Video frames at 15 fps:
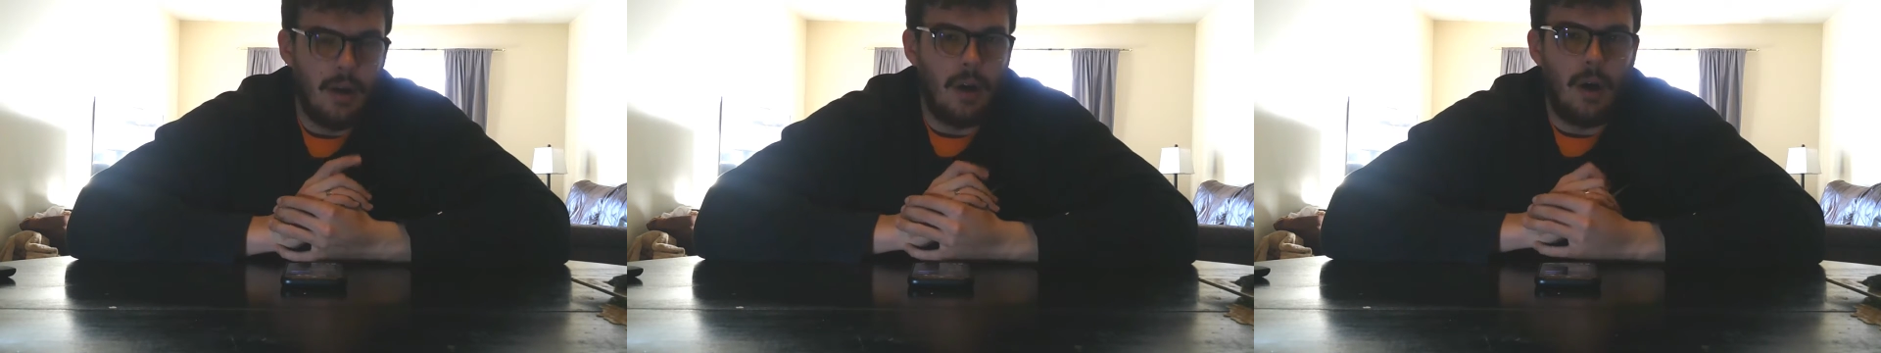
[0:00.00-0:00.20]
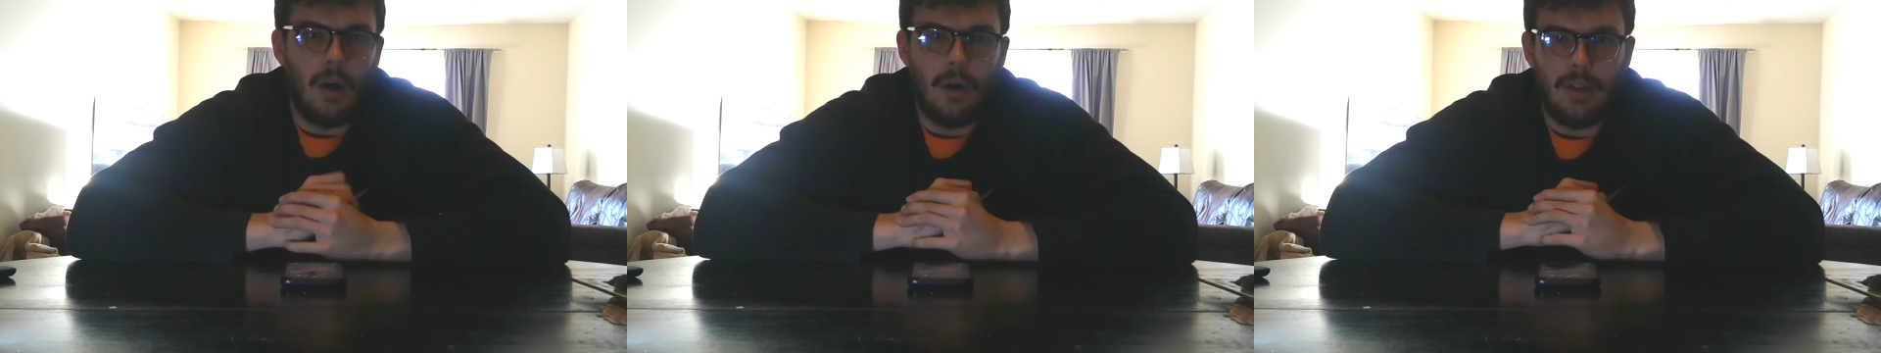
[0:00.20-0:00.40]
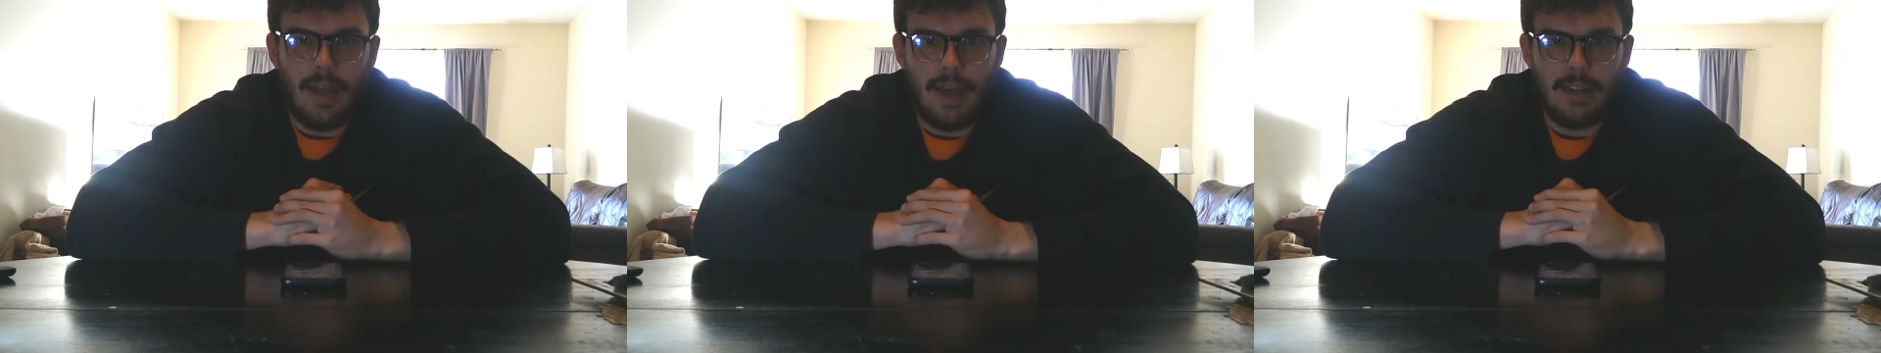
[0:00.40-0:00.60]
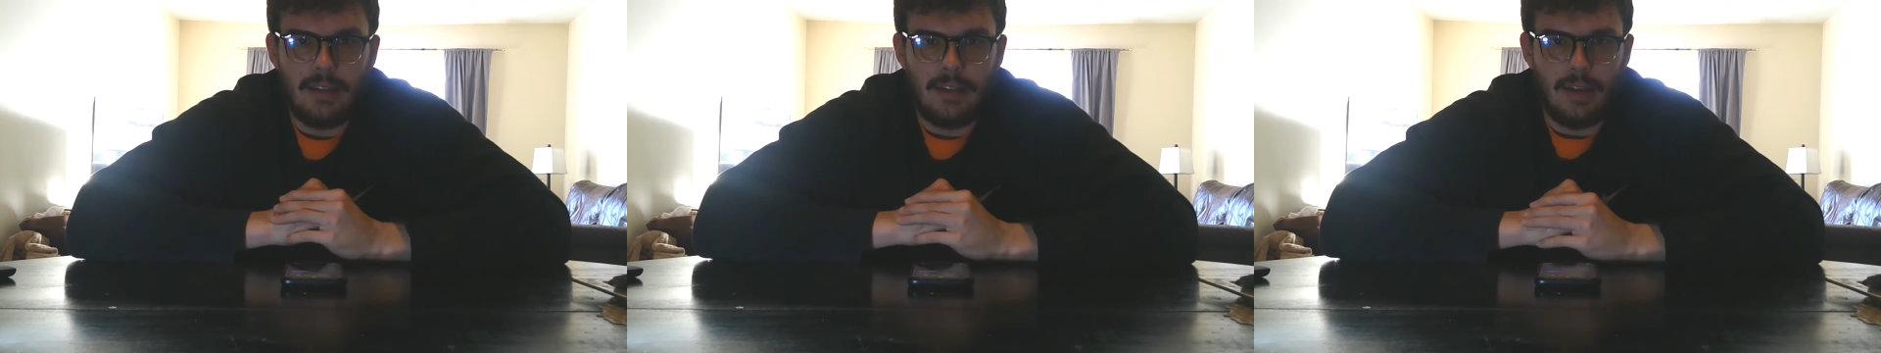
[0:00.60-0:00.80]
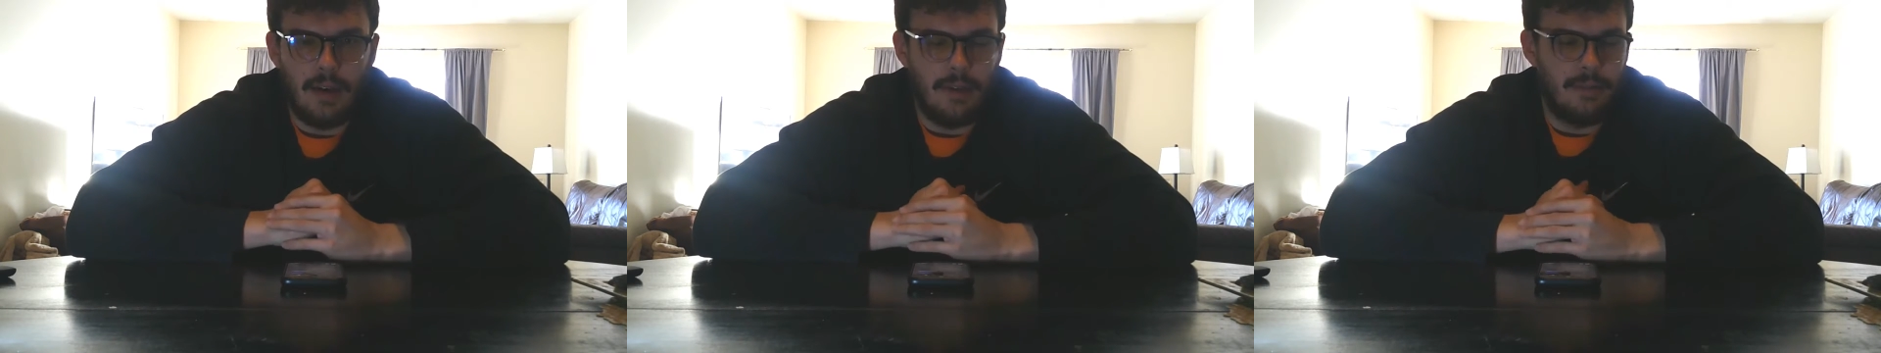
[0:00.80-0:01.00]
all that
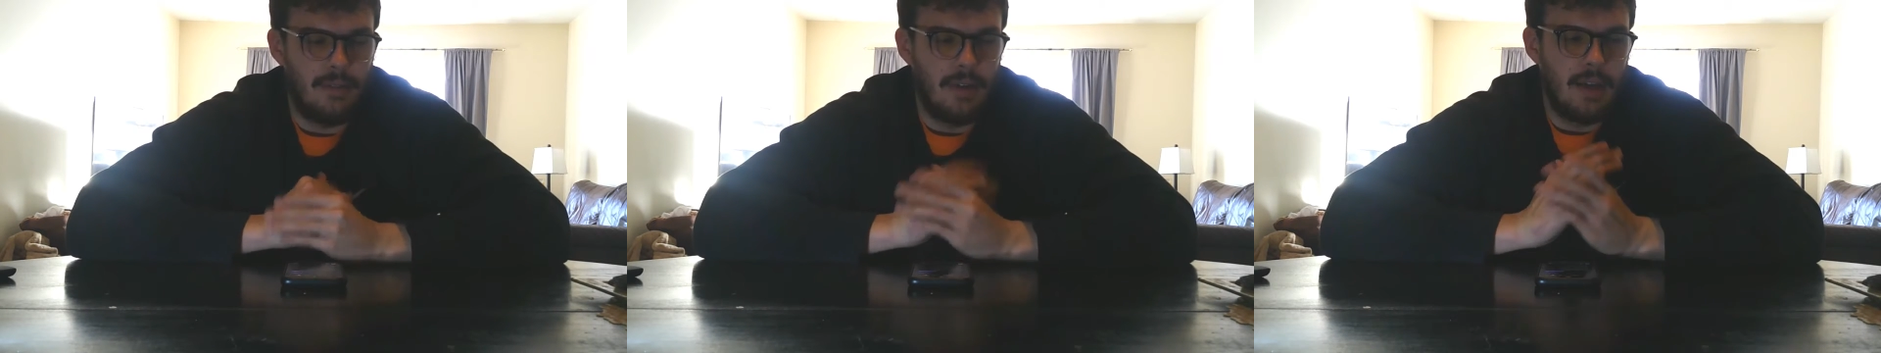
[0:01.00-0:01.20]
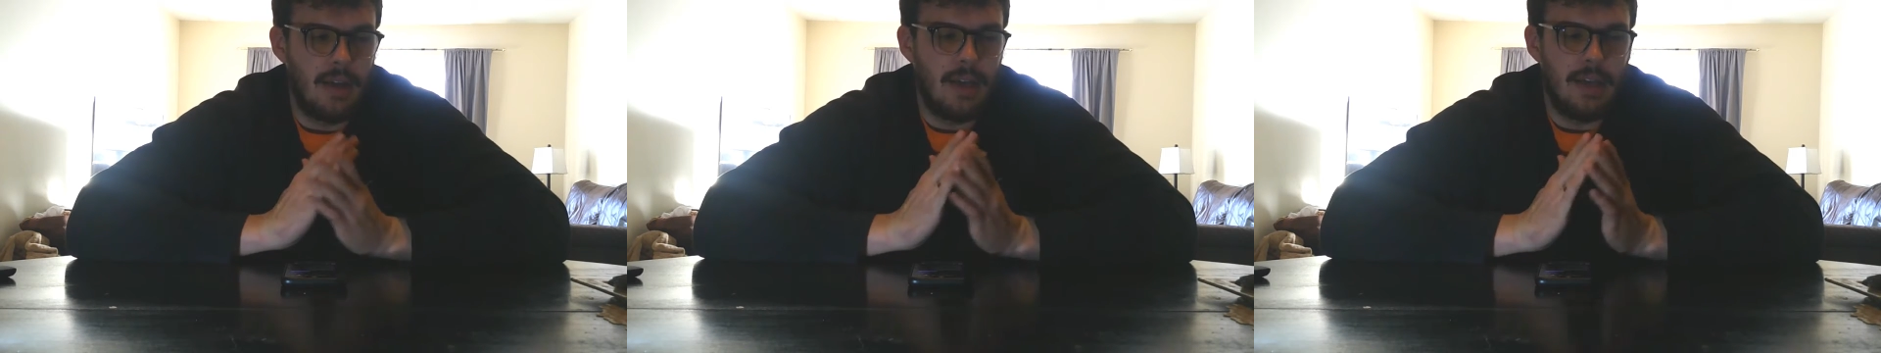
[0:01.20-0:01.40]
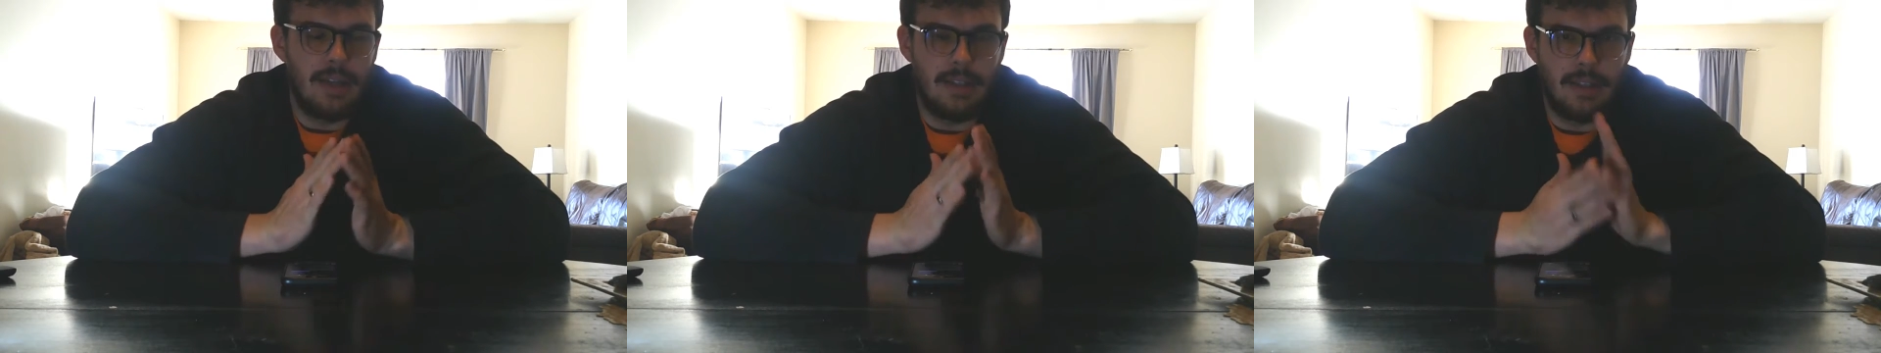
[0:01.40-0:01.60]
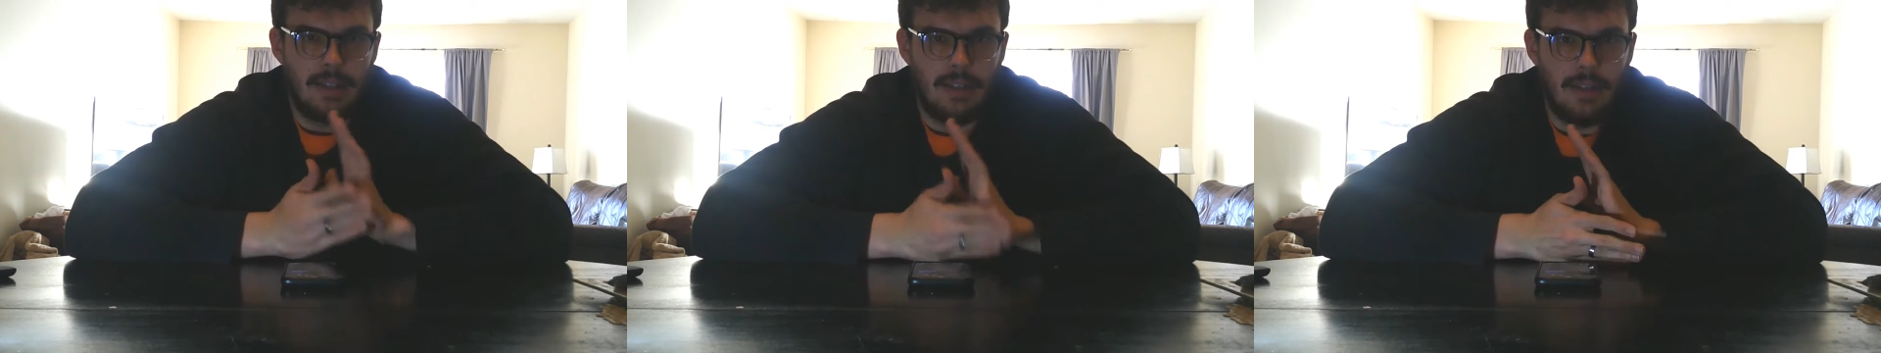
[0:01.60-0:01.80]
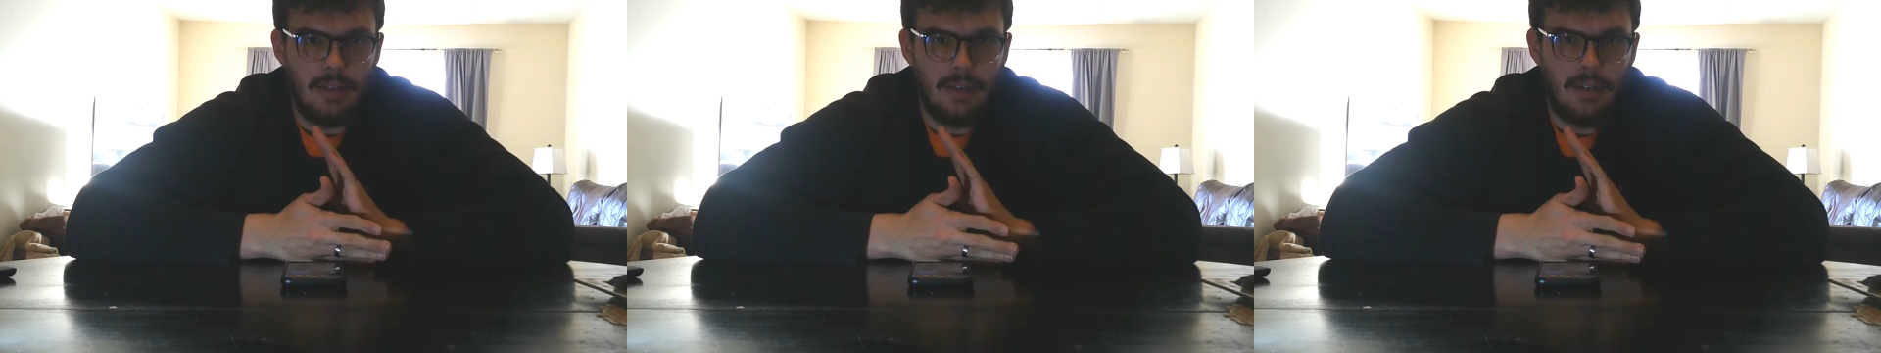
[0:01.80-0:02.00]
stuff is
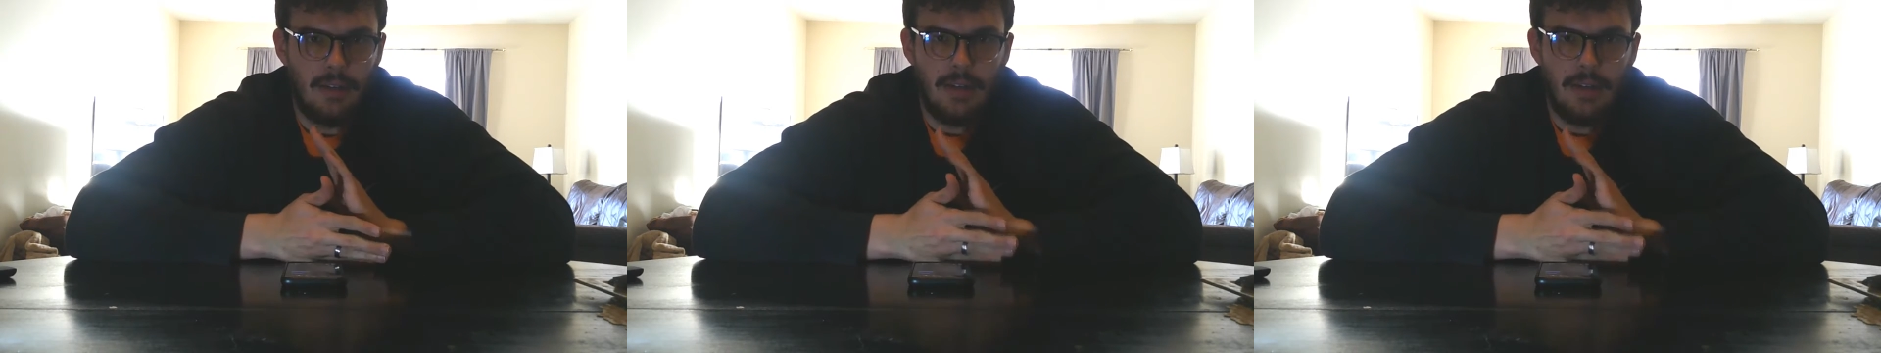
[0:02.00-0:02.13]
still,